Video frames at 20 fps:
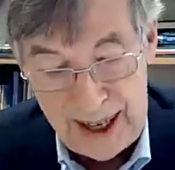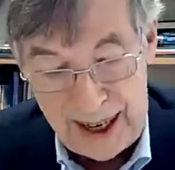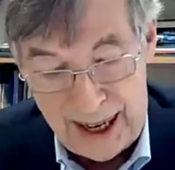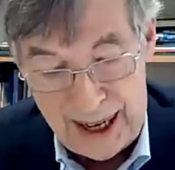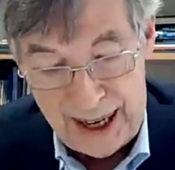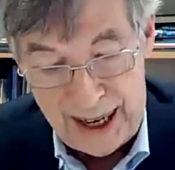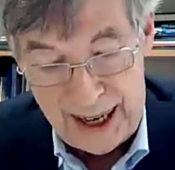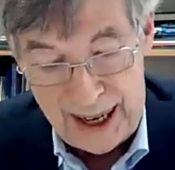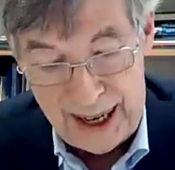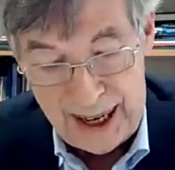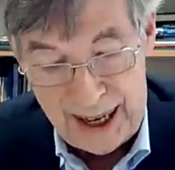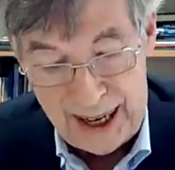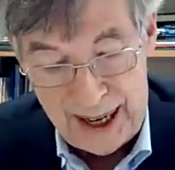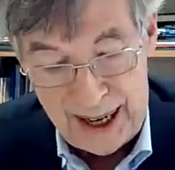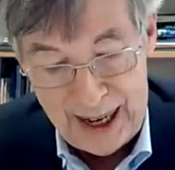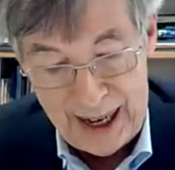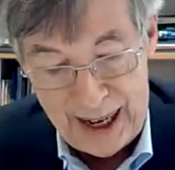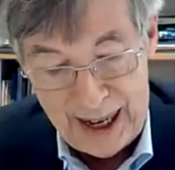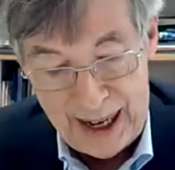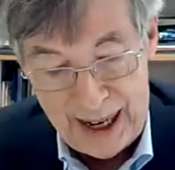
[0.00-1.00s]

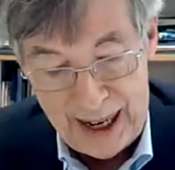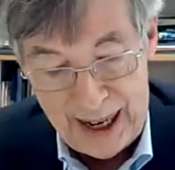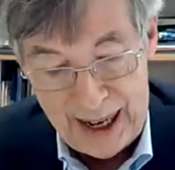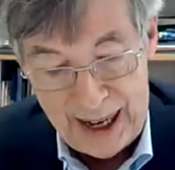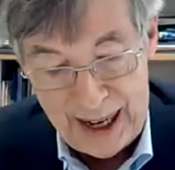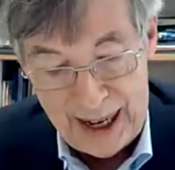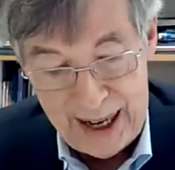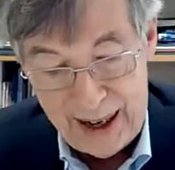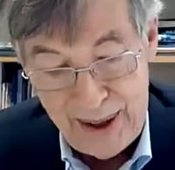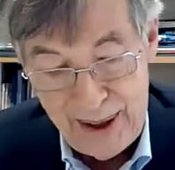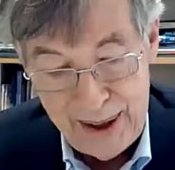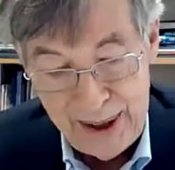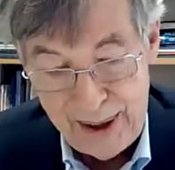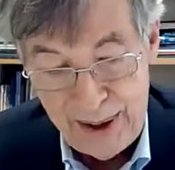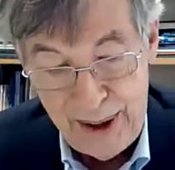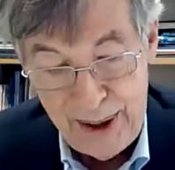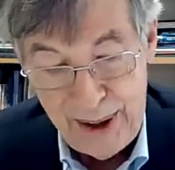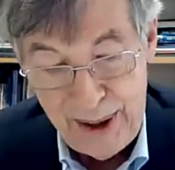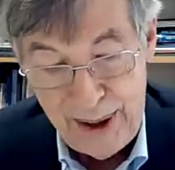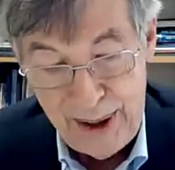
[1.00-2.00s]

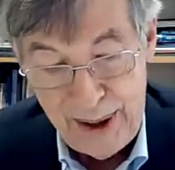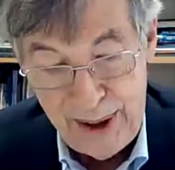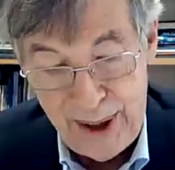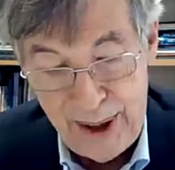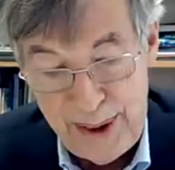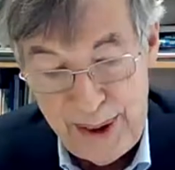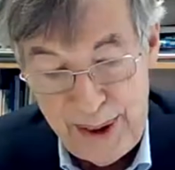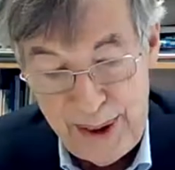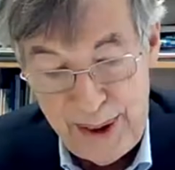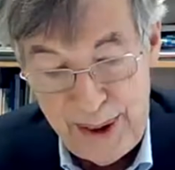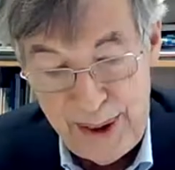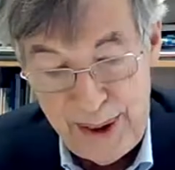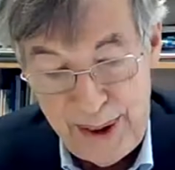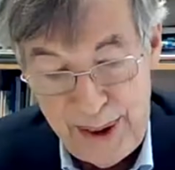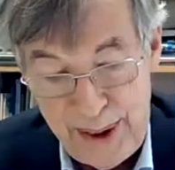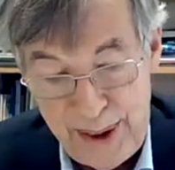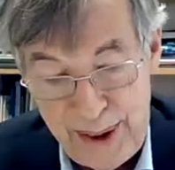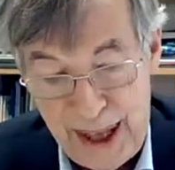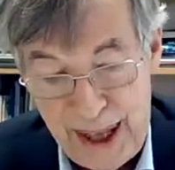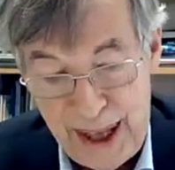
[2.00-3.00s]
That's
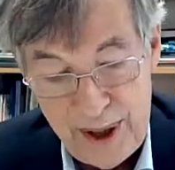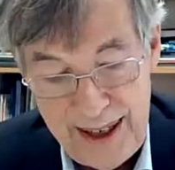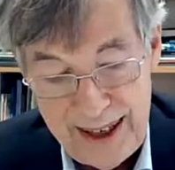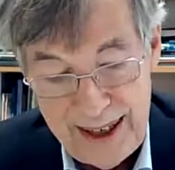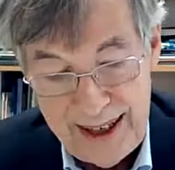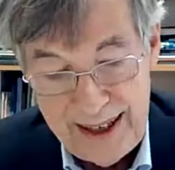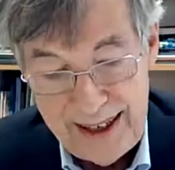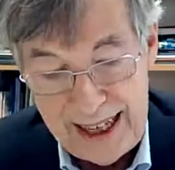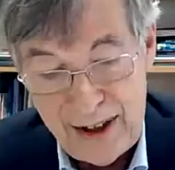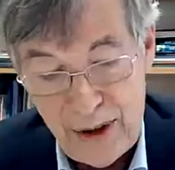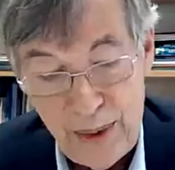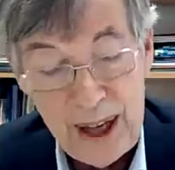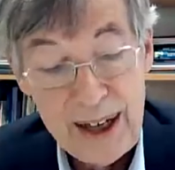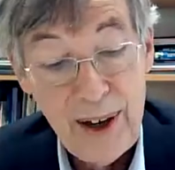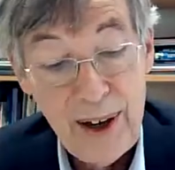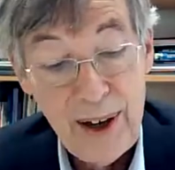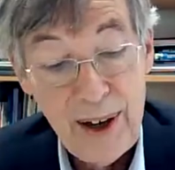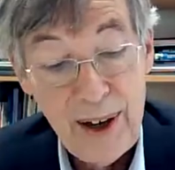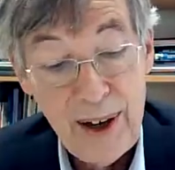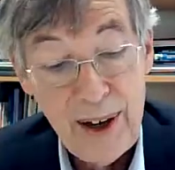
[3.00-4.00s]
one of the
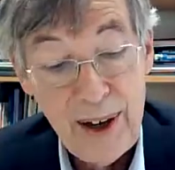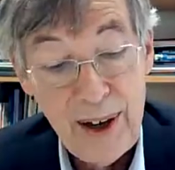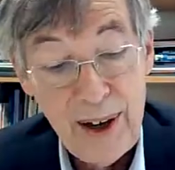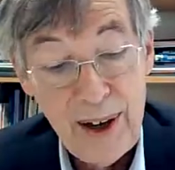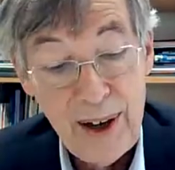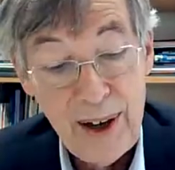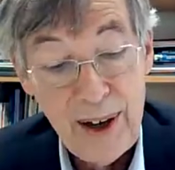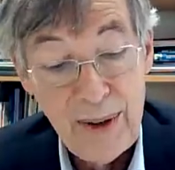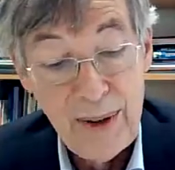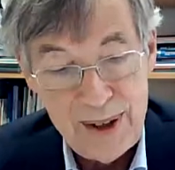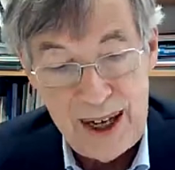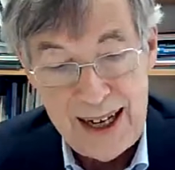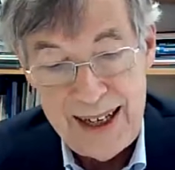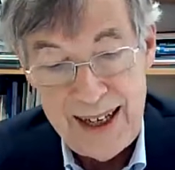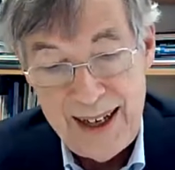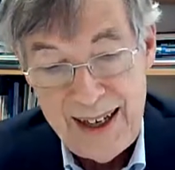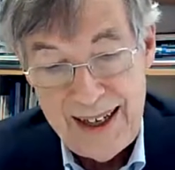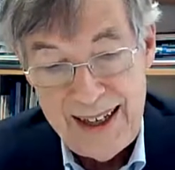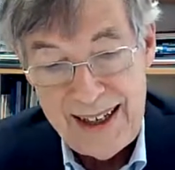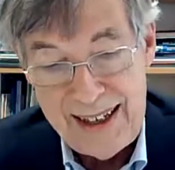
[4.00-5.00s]
reasons why
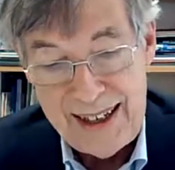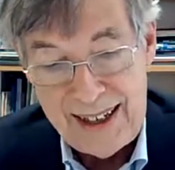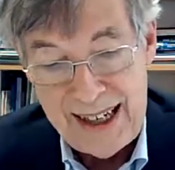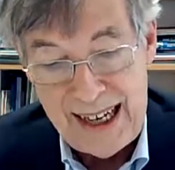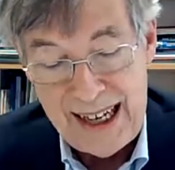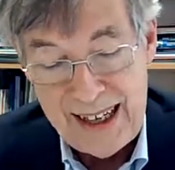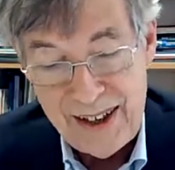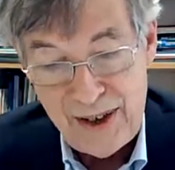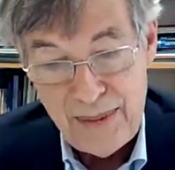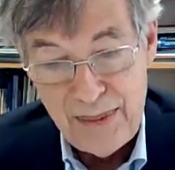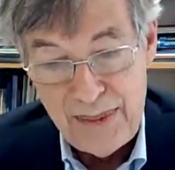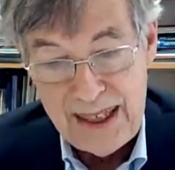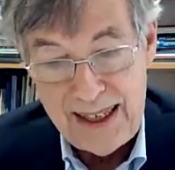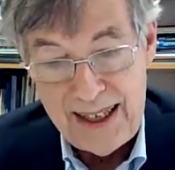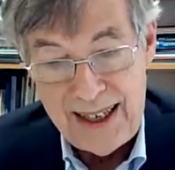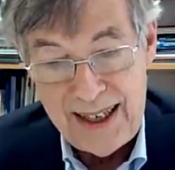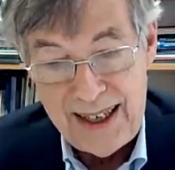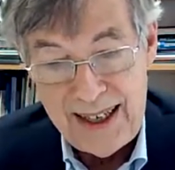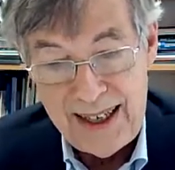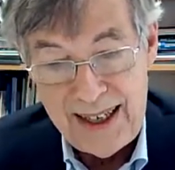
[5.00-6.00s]
there has
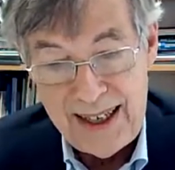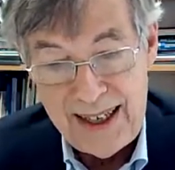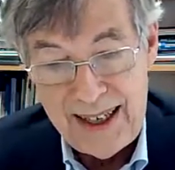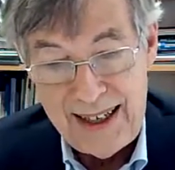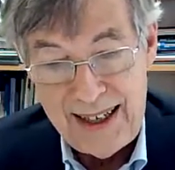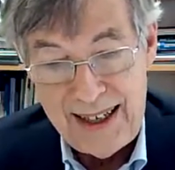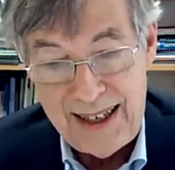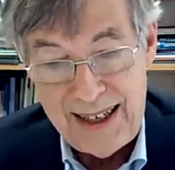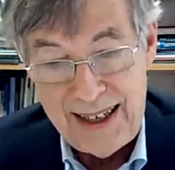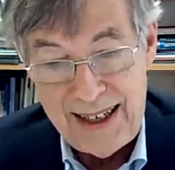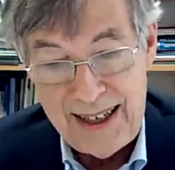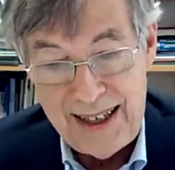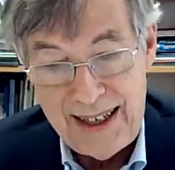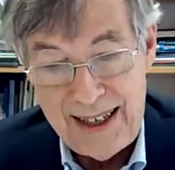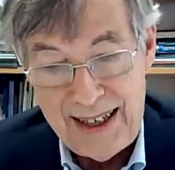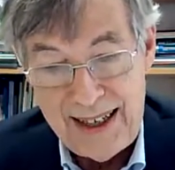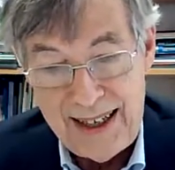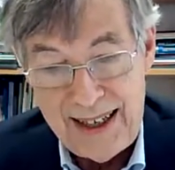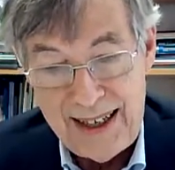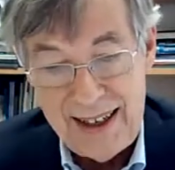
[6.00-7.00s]
been
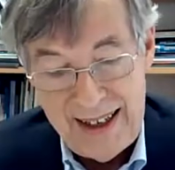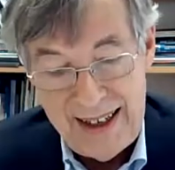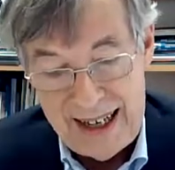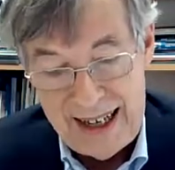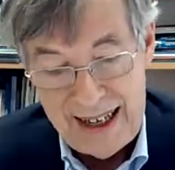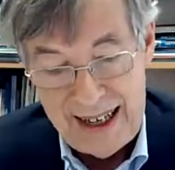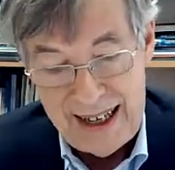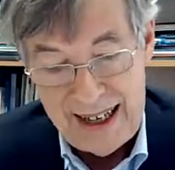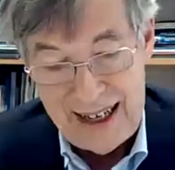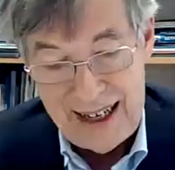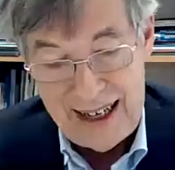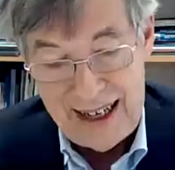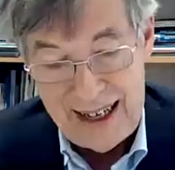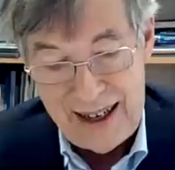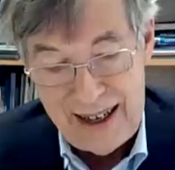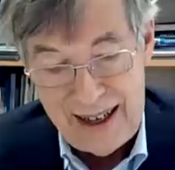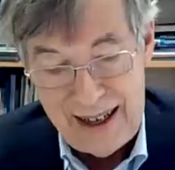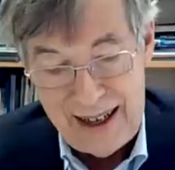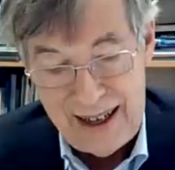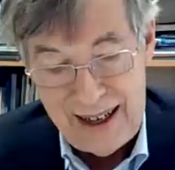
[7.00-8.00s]
a fair
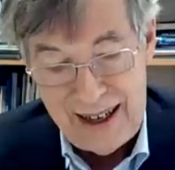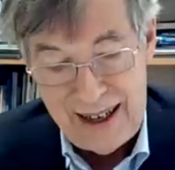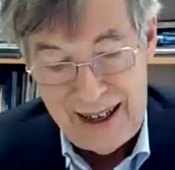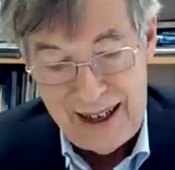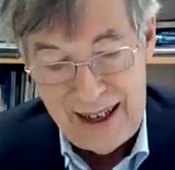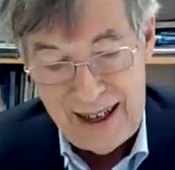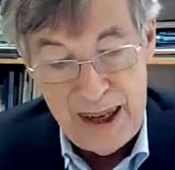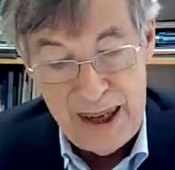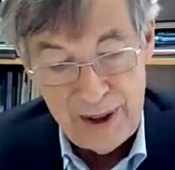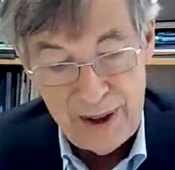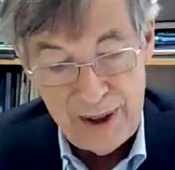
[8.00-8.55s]
amount of